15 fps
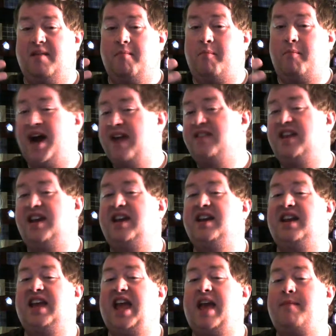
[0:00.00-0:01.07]
buy the
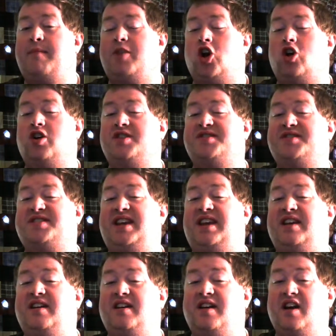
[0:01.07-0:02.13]
in-game
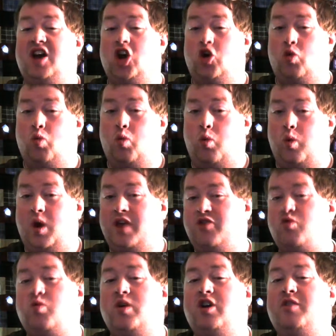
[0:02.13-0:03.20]
currency
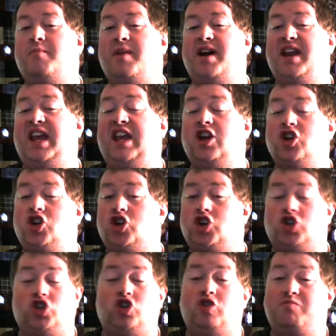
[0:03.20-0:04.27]
with real money
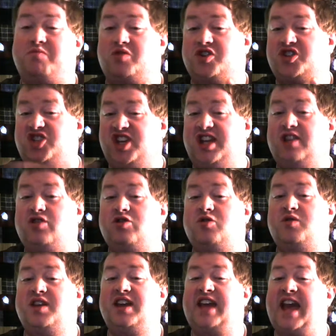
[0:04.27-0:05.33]
to proceed
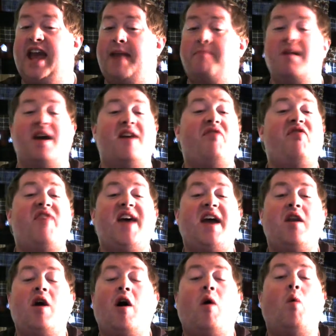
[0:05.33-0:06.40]
through the game,
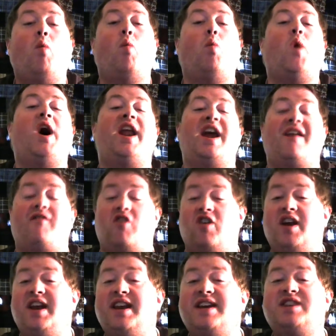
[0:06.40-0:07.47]
then whatever.
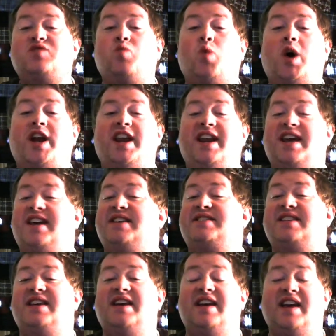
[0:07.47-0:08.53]
It is what it
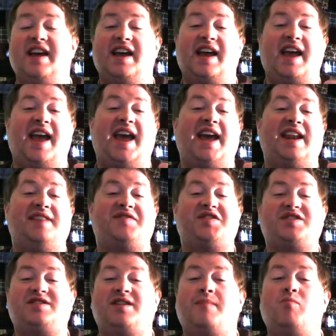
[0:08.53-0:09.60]
is. And if
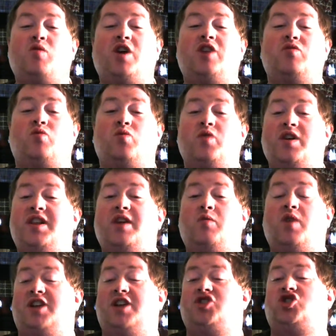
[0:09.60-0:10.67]
someone really
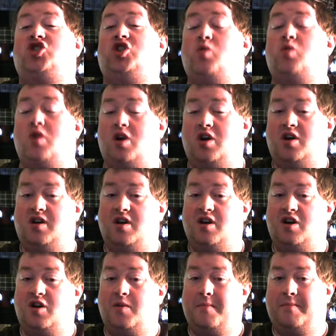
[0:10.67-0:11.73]
wants to
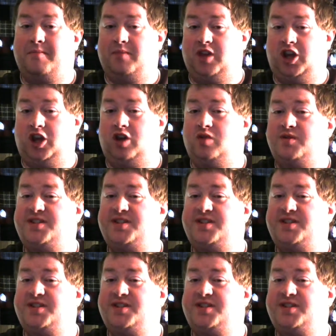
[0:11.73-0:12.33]
use